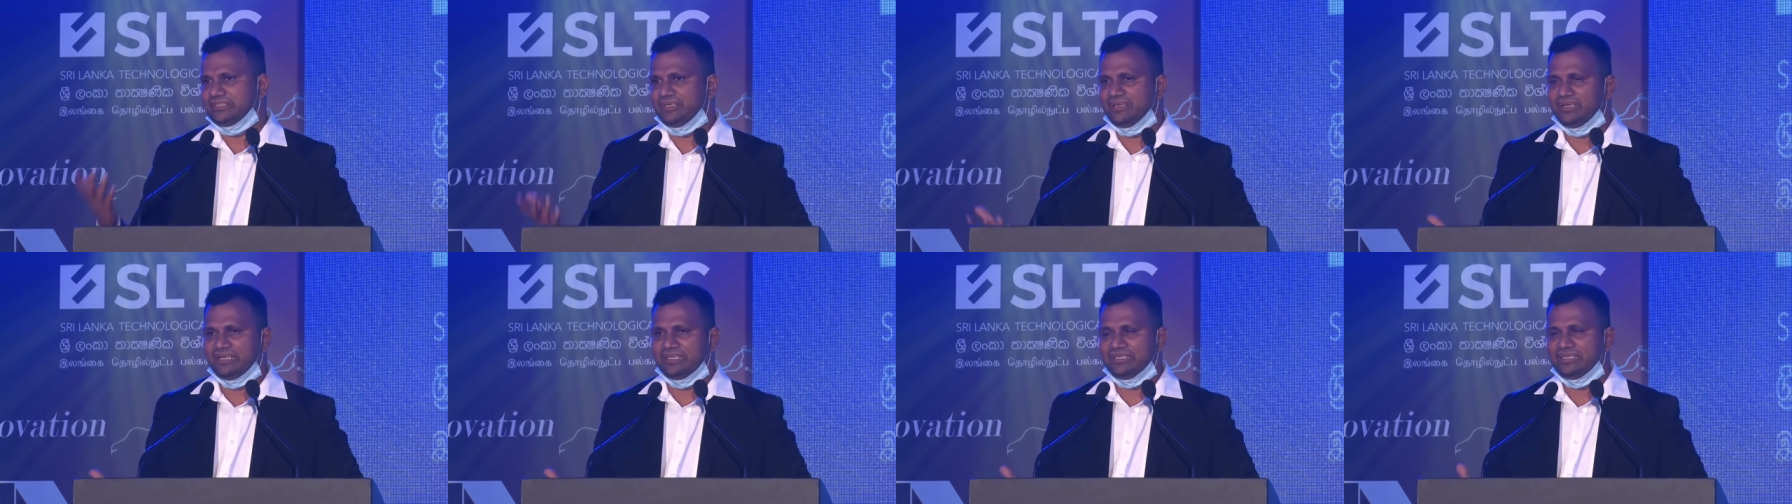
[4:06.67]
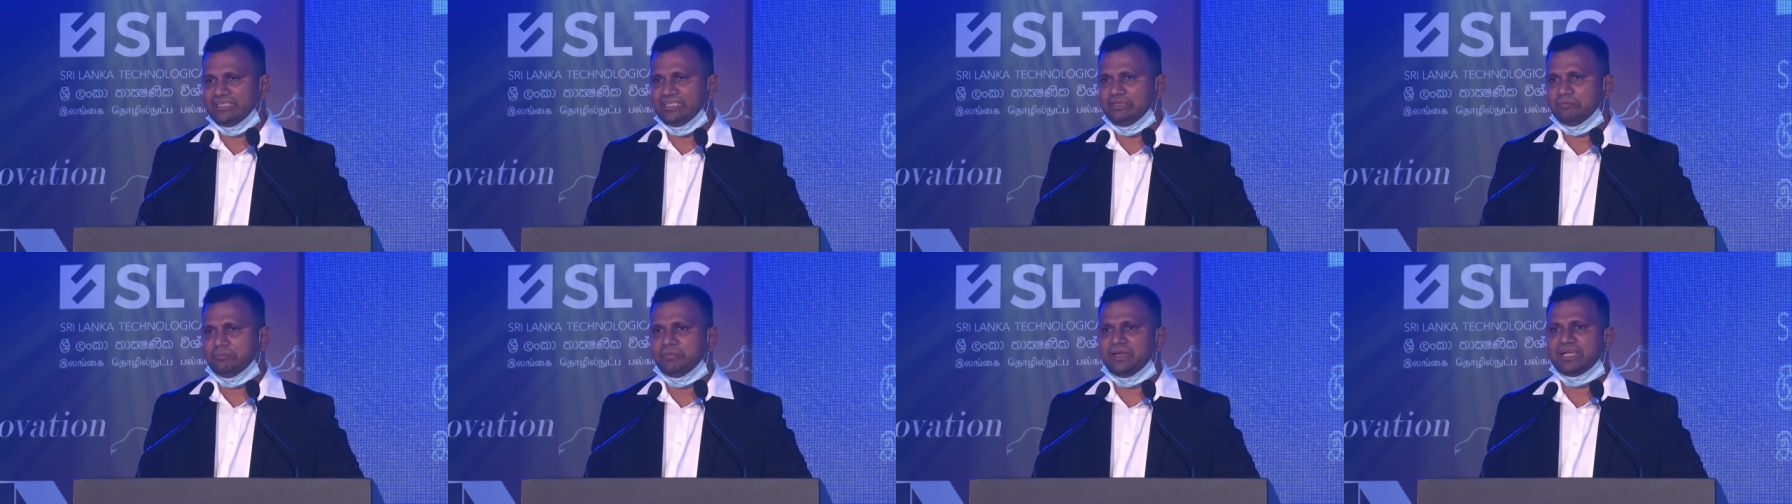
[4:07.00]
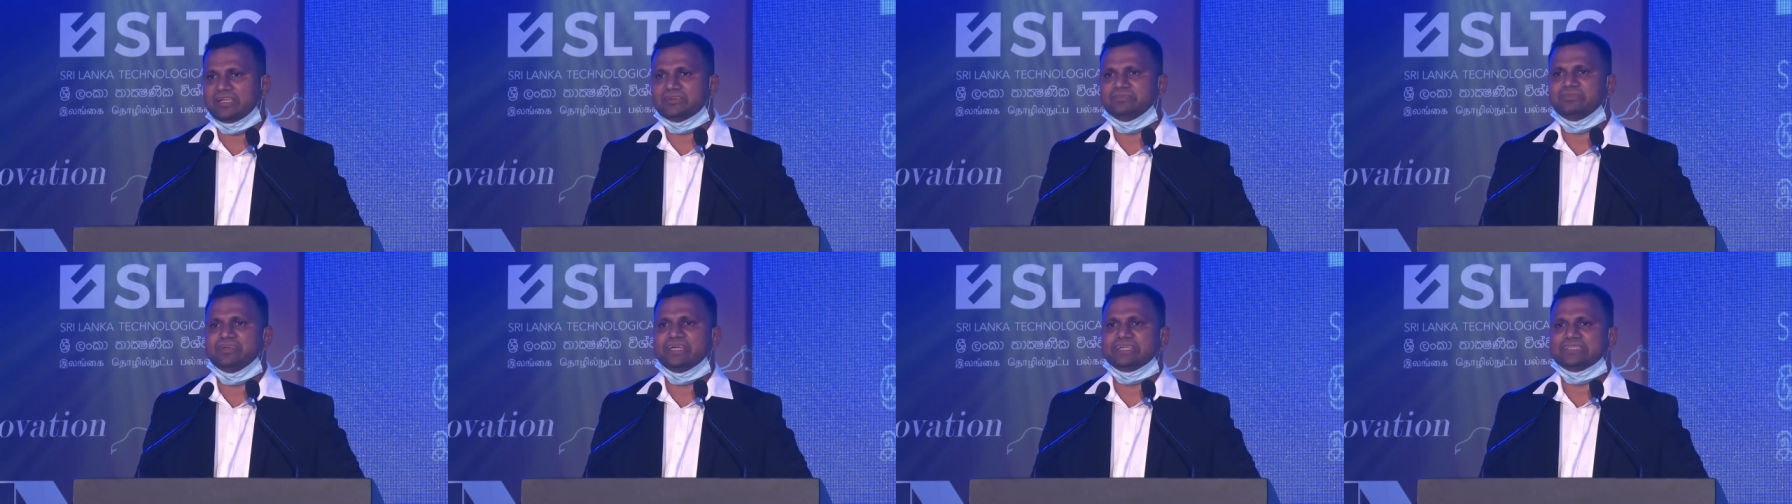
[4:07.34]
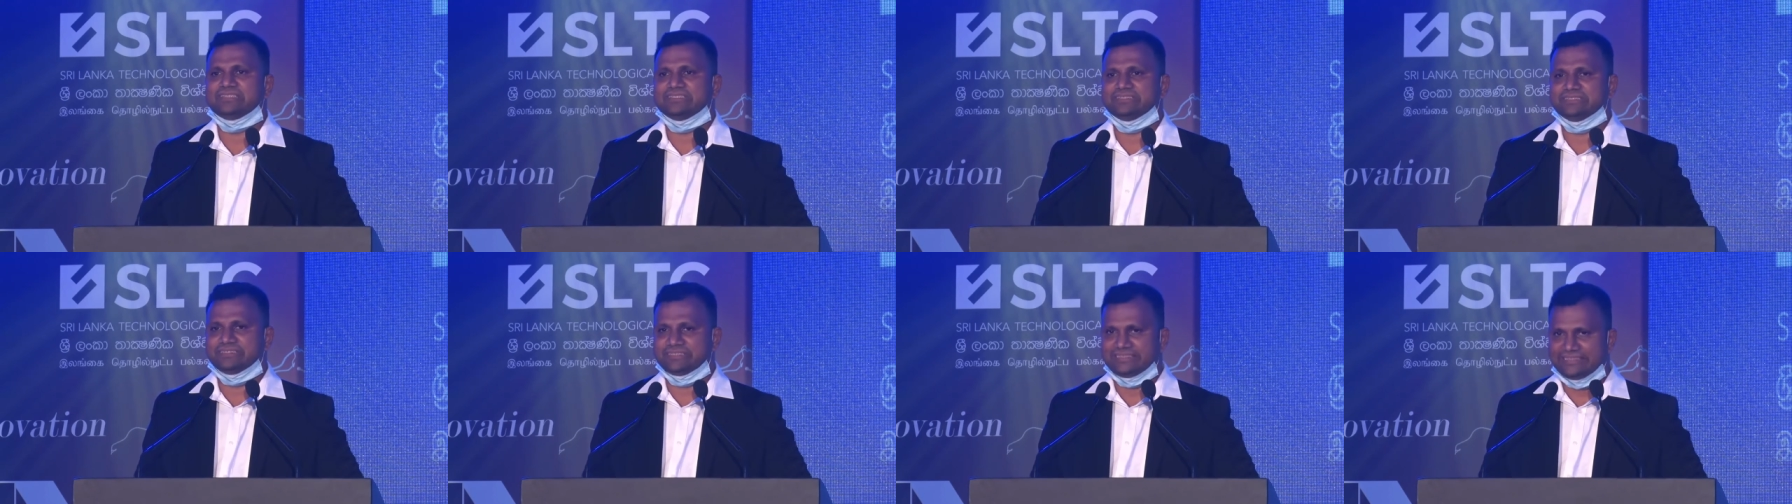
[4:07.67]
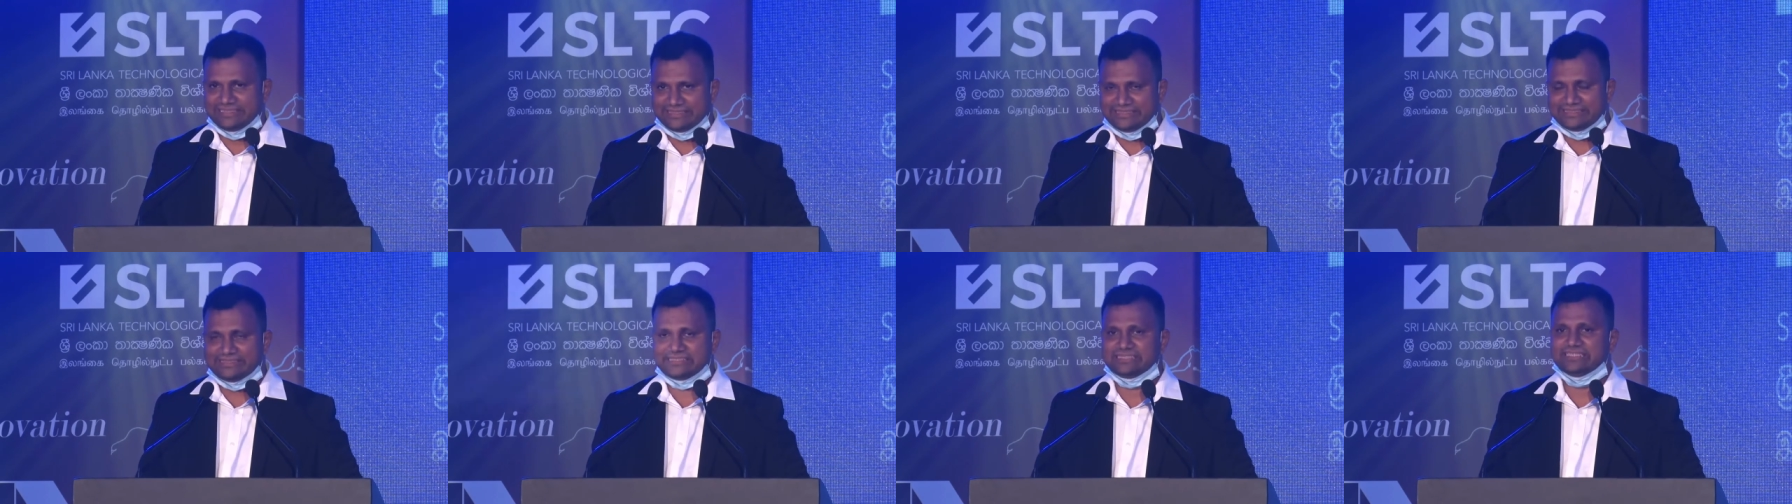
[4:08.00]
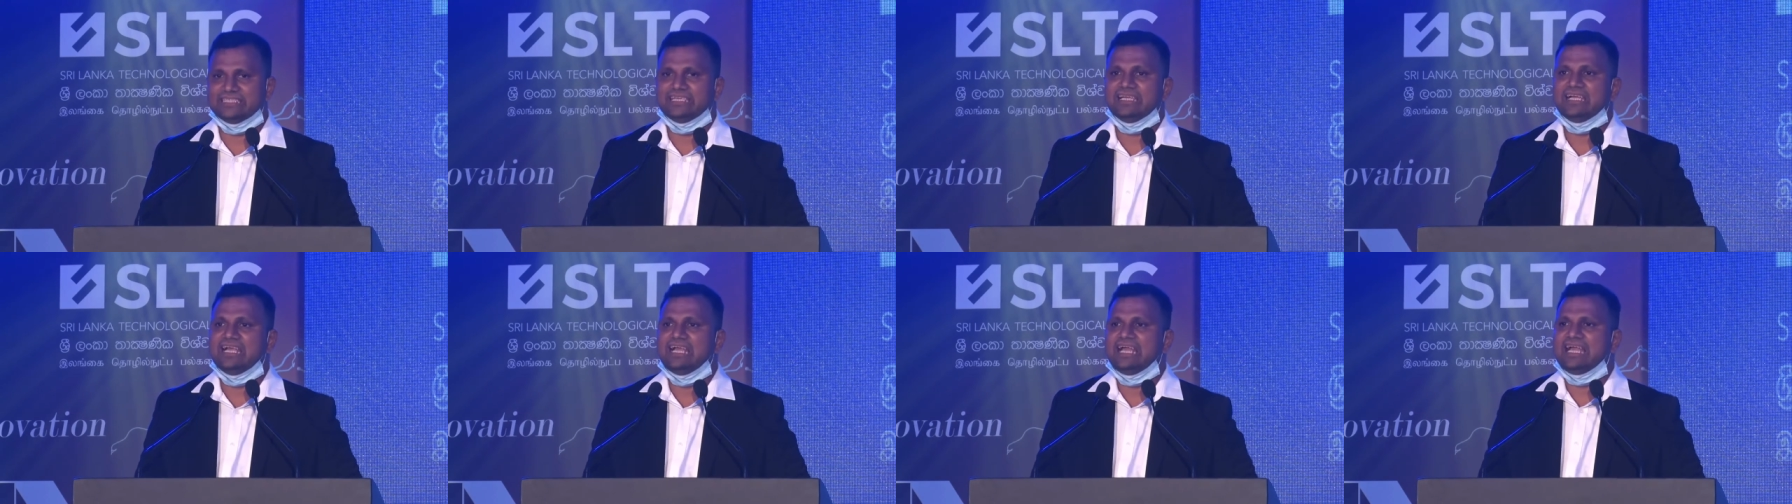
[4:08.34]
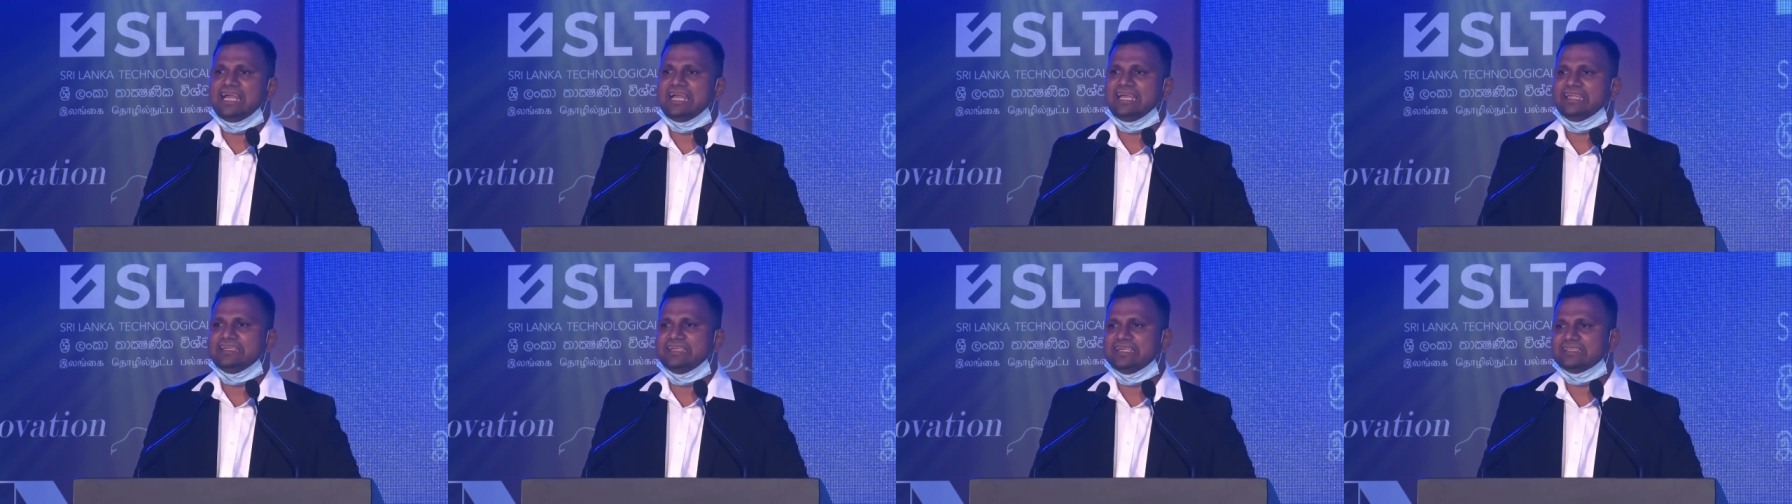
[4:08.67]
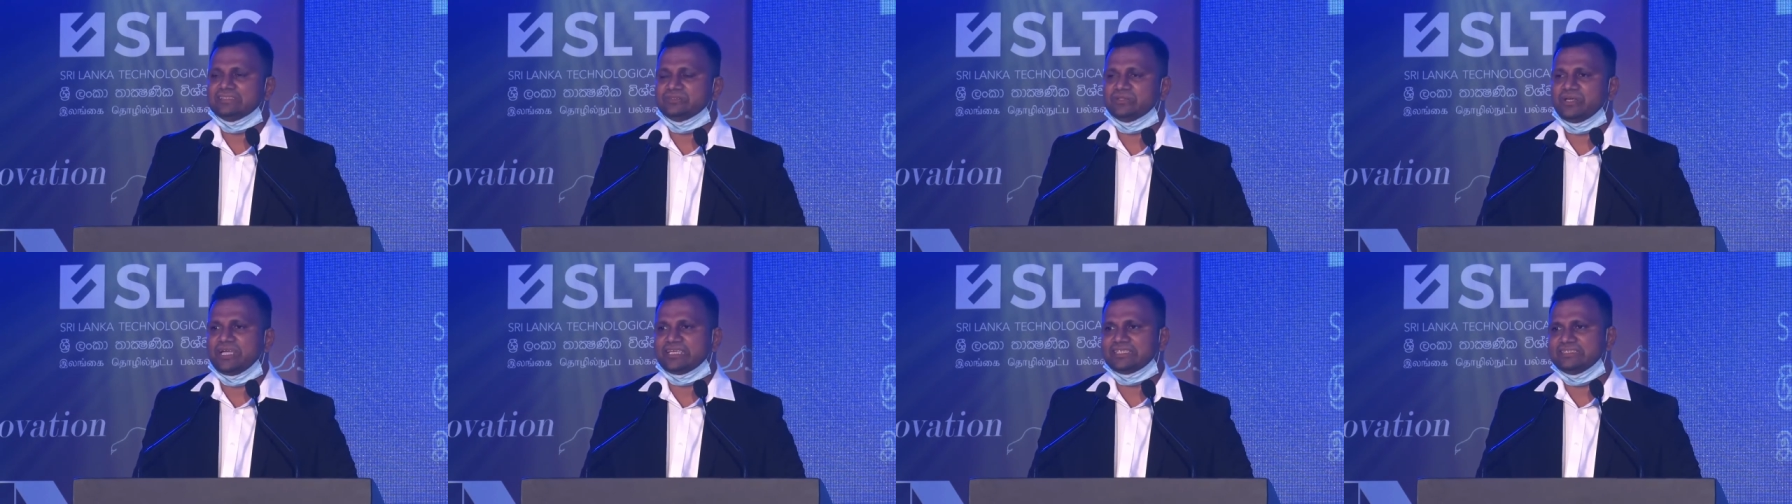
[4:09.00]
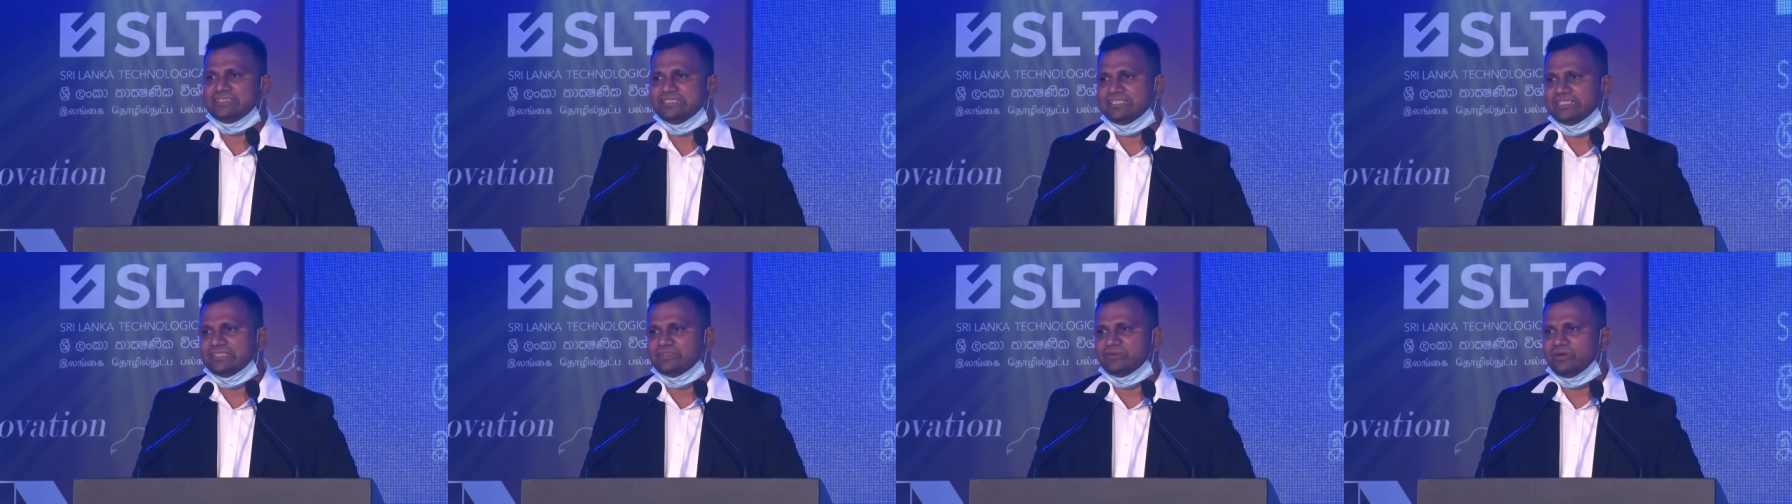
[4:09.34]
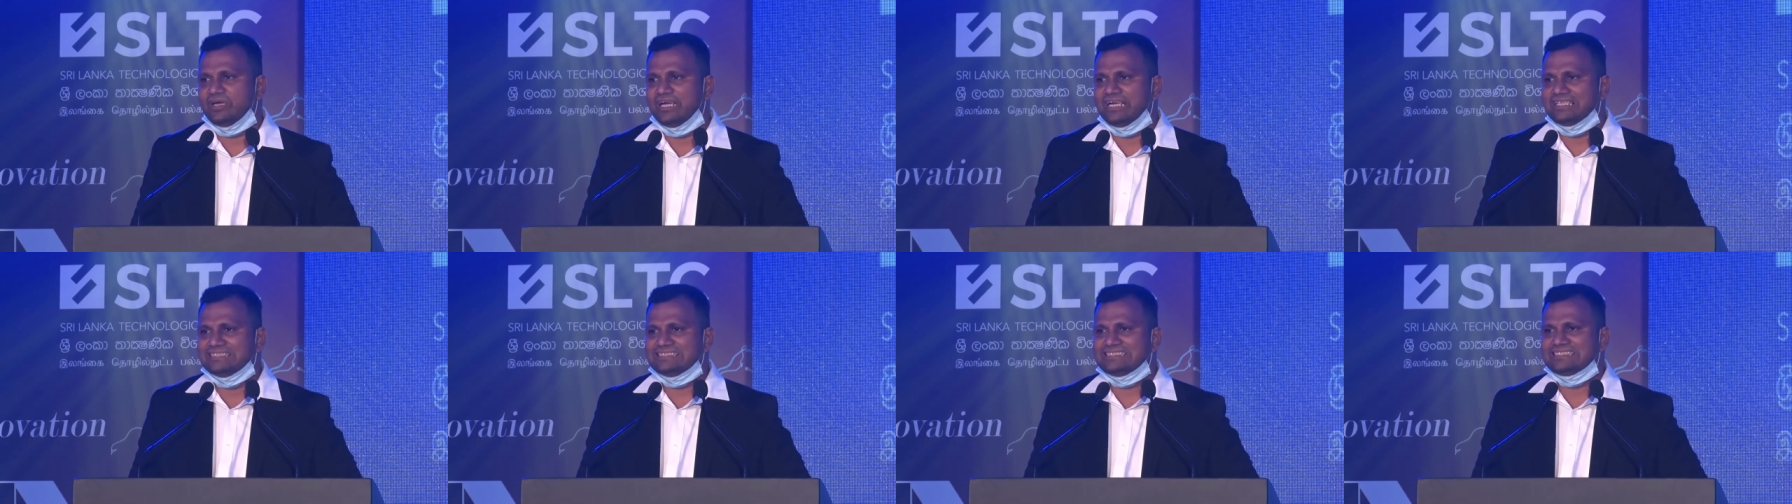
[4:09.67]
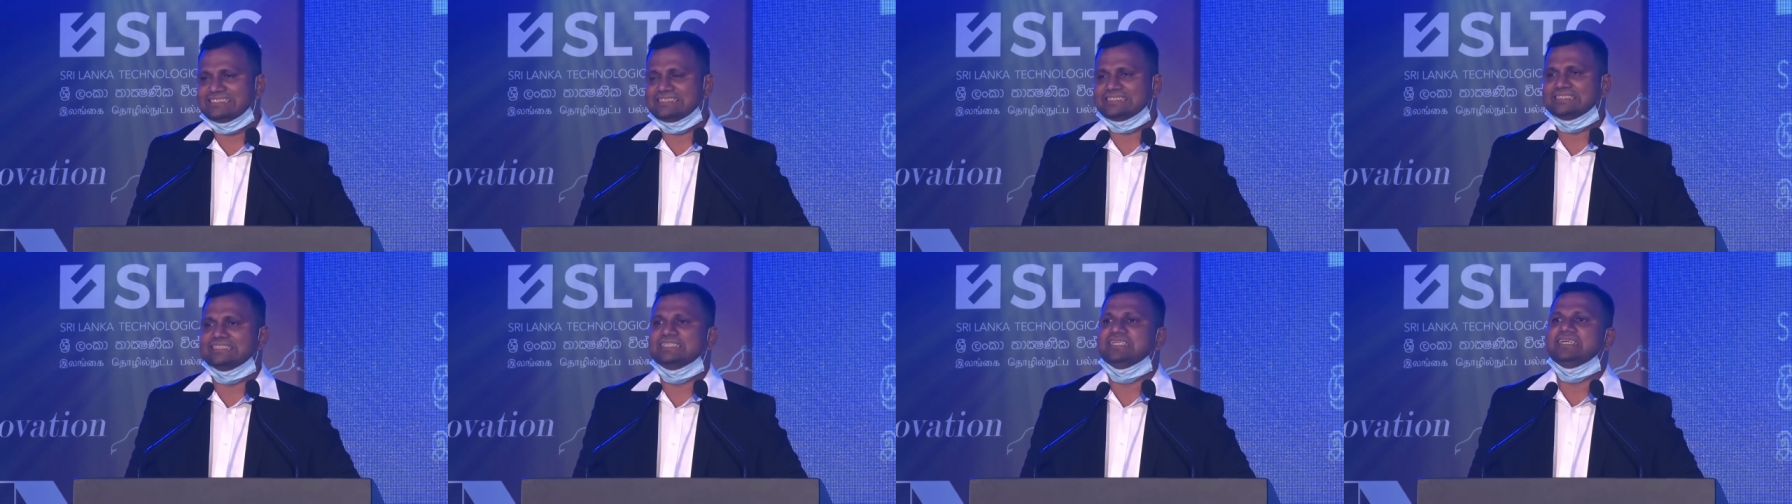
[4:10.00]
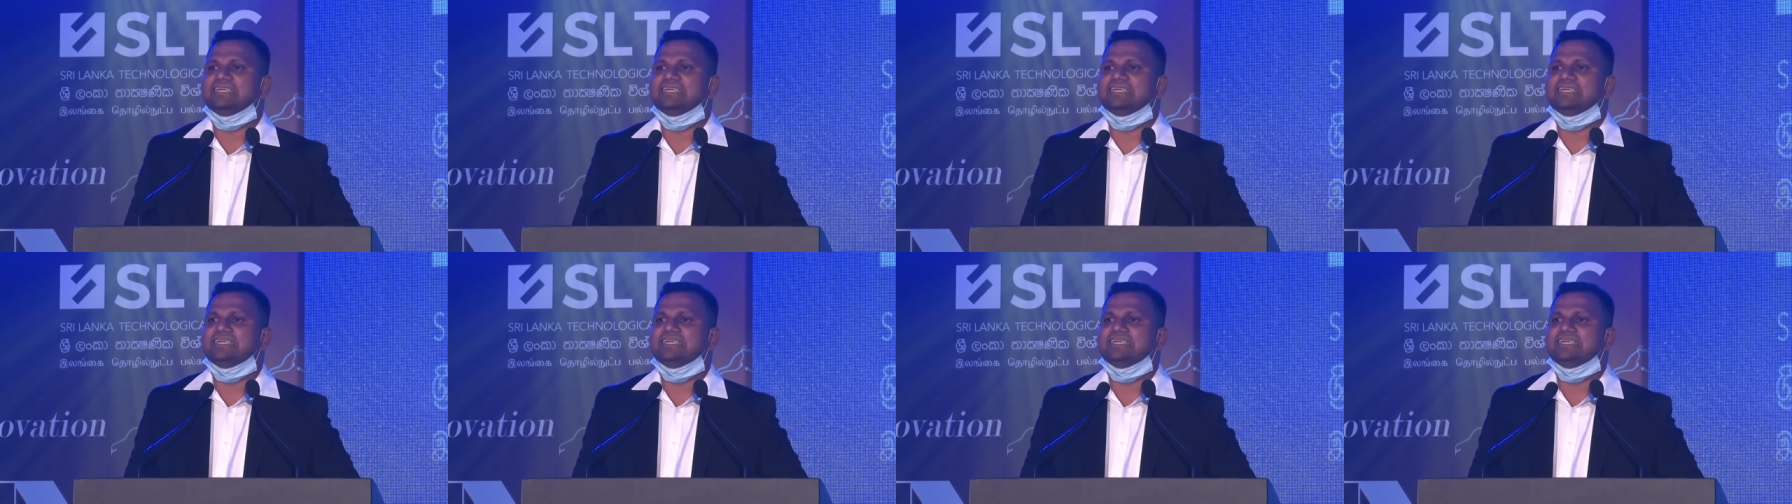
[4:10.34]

highly impact factor journals and attracting grants.